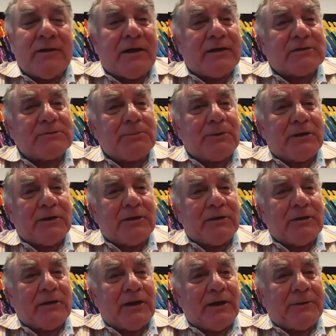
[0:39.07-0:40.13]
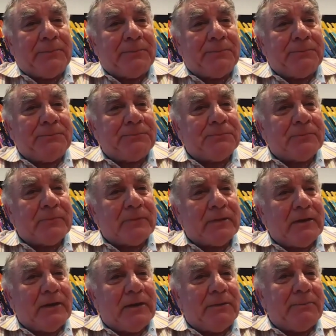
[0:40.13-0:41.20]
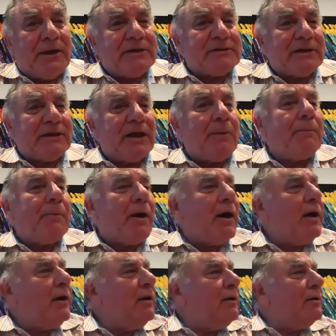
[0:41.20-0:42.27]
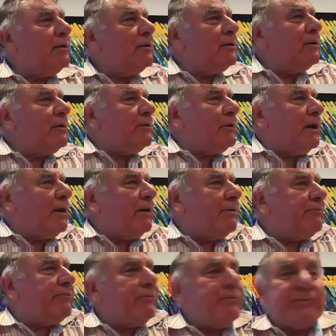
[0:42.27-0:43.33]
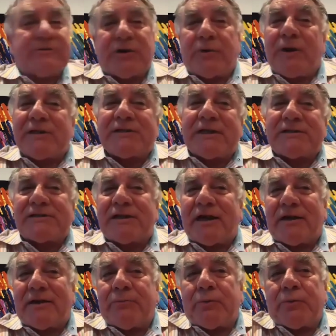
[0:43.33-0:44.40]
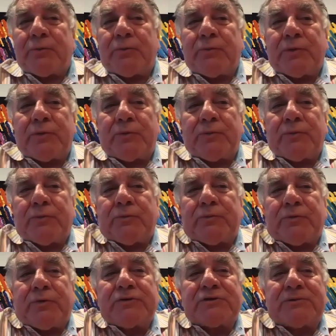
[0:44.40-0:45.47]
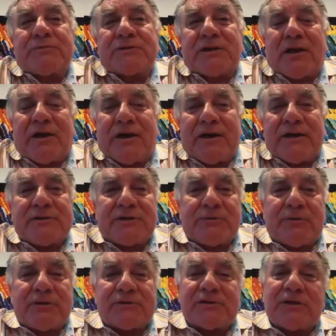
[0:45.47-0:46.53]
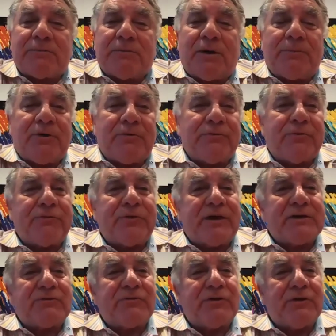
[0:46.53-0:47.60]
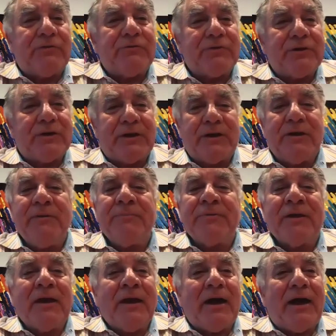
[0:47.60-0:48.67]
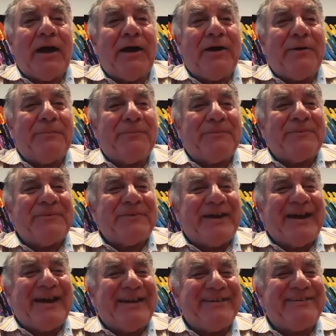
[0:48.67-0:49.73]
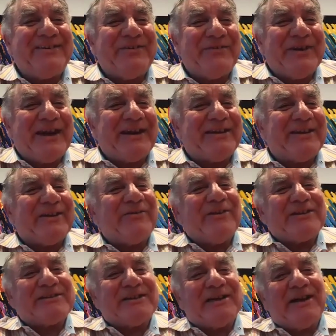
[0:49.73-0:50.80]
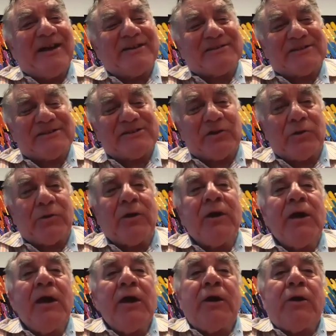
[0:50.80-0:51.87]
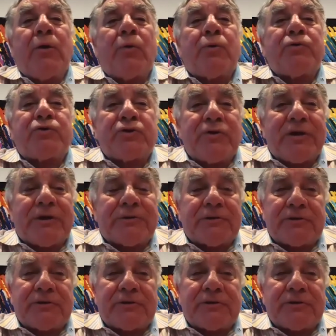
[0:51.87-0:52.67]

It's been an amazing number. So let's get started. We'll use some slides. You won't see my beautiful face very often here until we get to the question and answers. So during